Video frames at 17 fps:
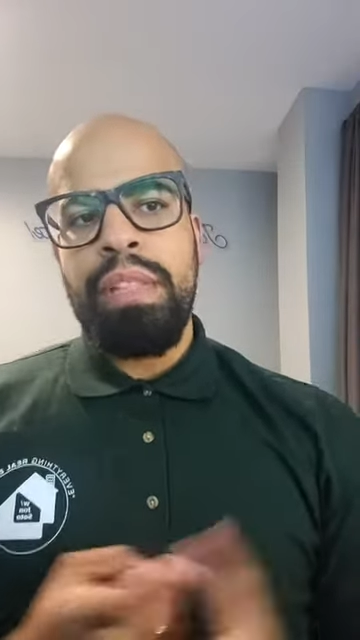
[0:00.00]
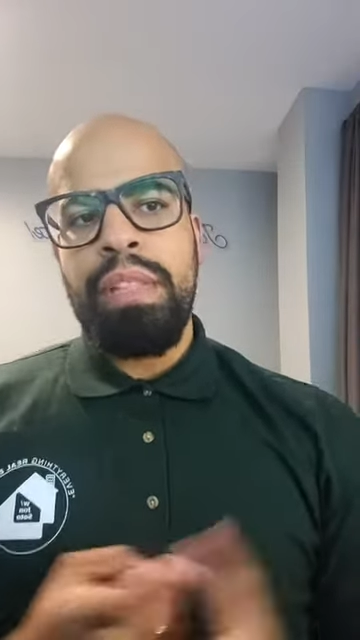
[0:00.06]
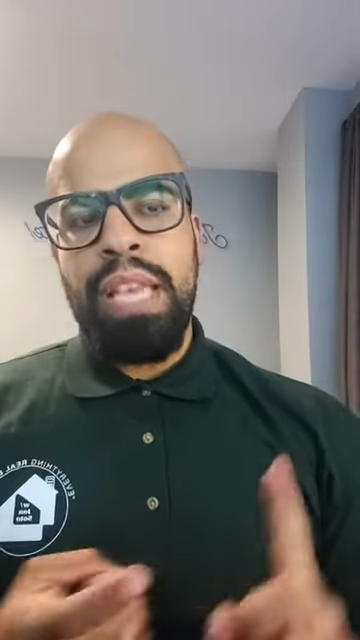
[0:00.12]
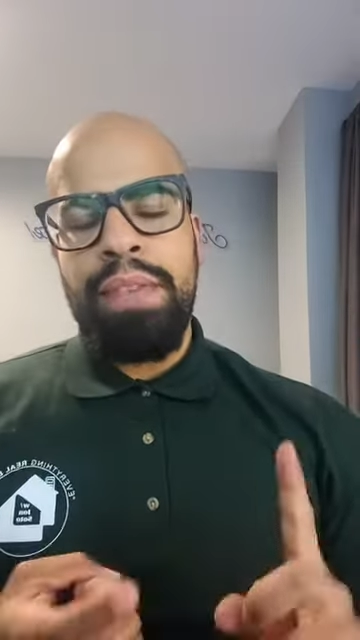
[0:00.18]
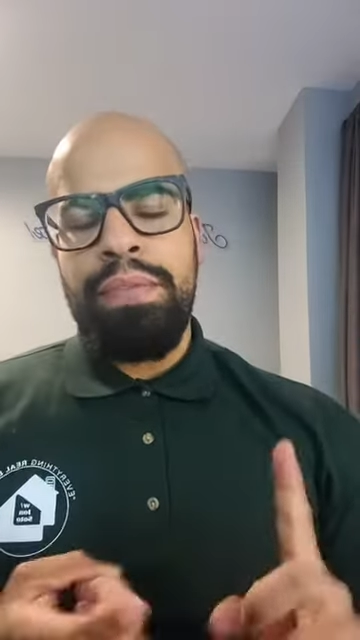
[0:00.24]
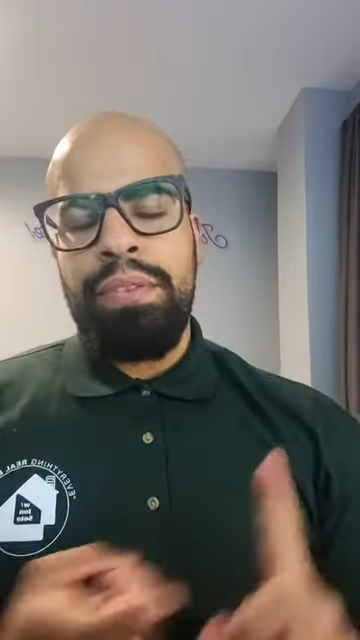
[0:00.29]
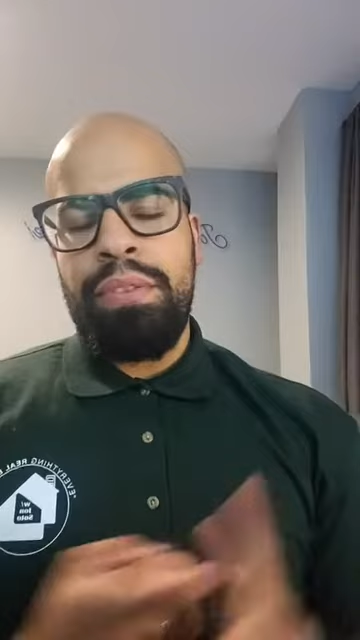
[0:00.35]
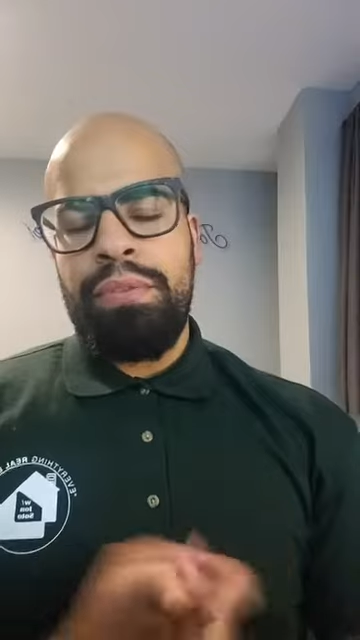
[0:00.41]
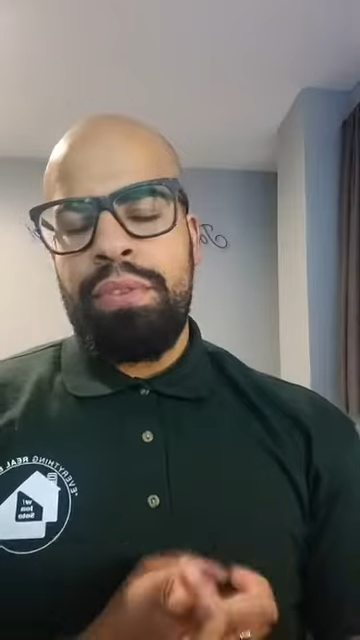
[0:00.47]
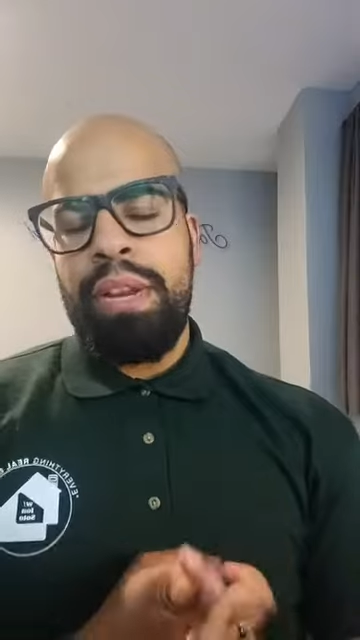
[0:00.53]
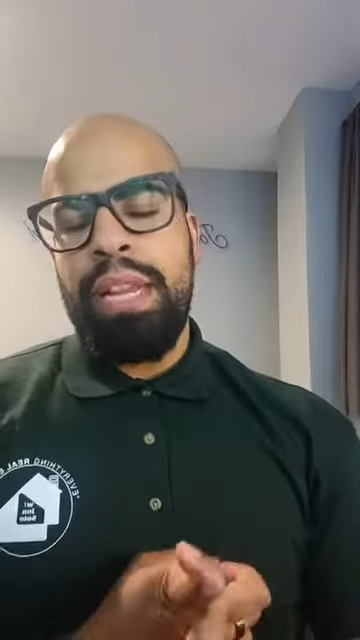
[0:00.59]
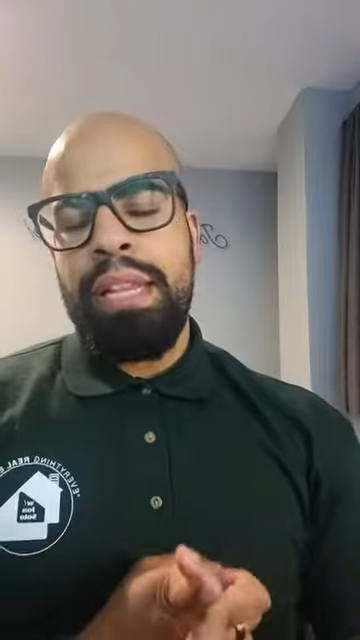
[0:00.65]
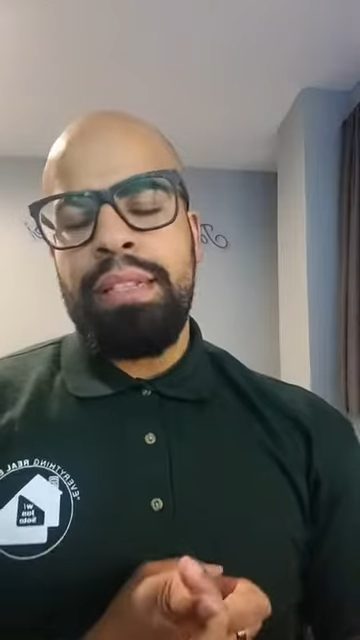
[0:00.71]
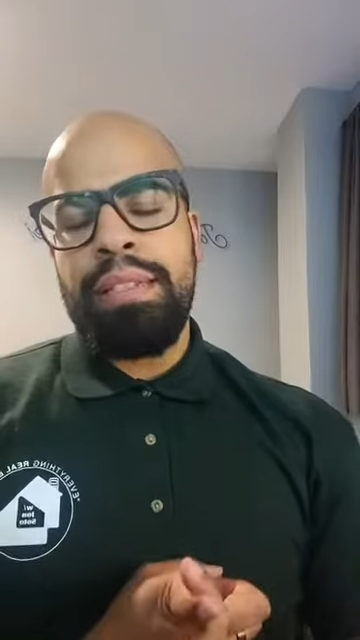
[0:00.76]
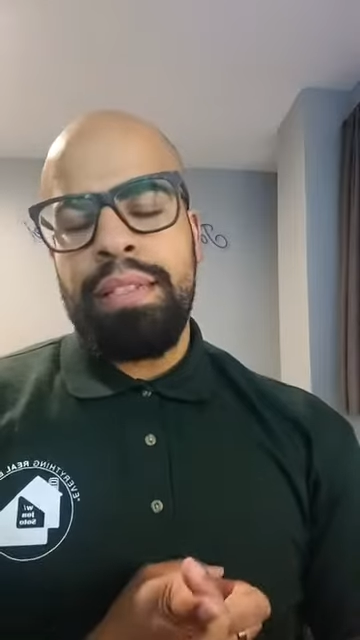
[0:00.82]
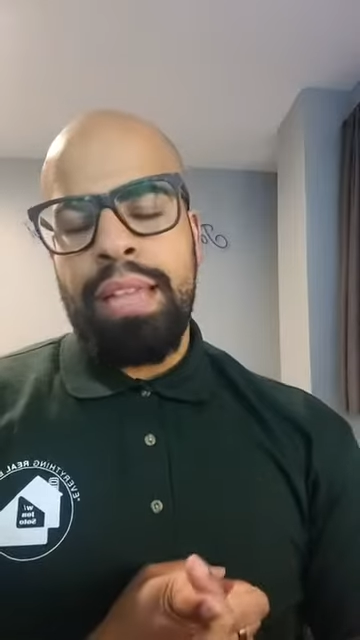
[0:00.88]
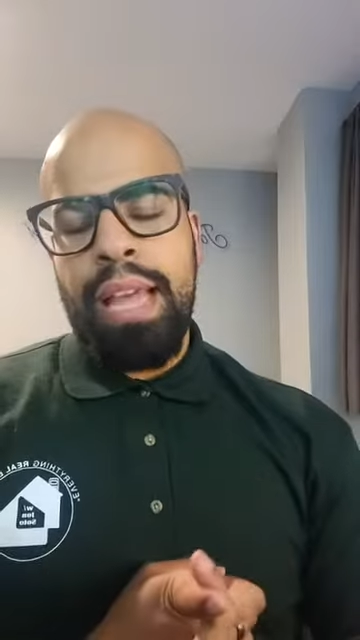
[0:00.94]
if your rate
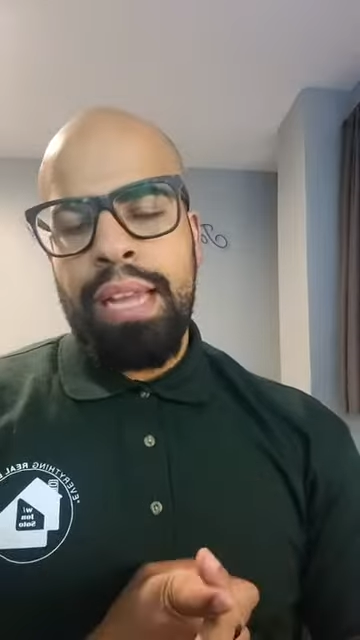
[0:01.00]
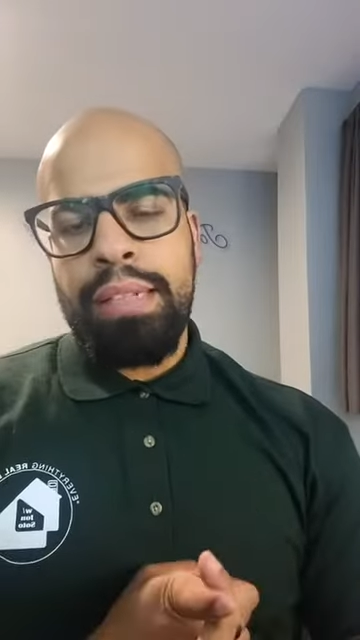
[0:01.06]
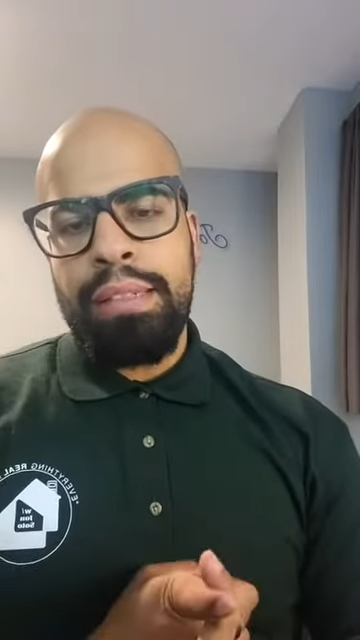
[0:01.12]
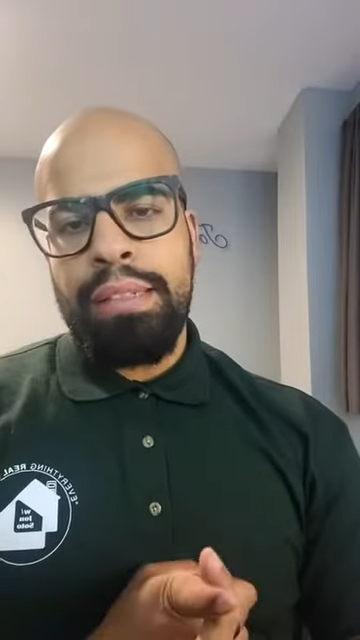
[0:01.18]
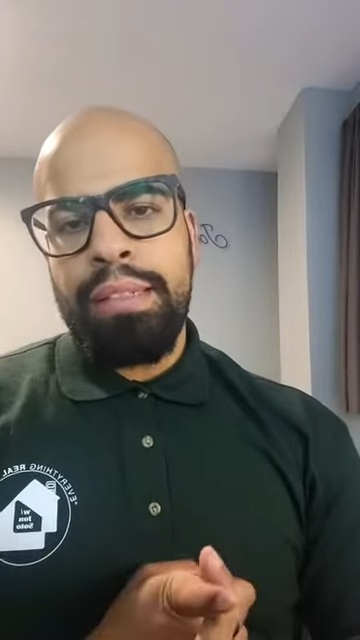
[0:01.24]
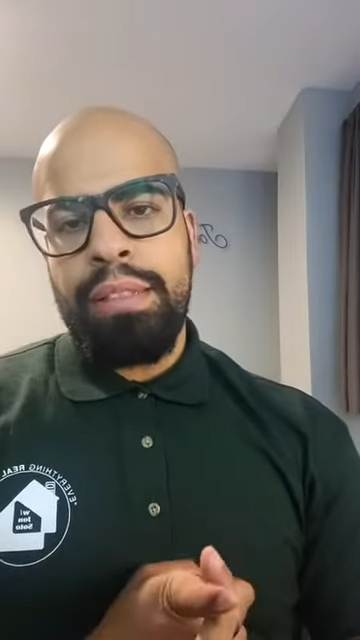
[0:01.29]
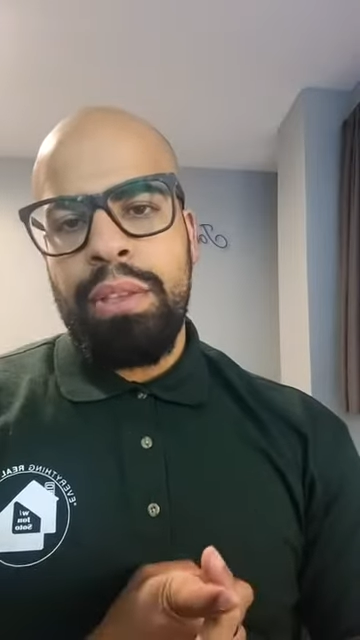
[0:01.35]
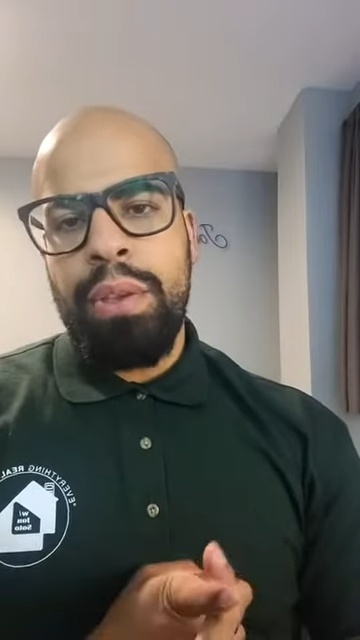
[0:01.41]
is locked,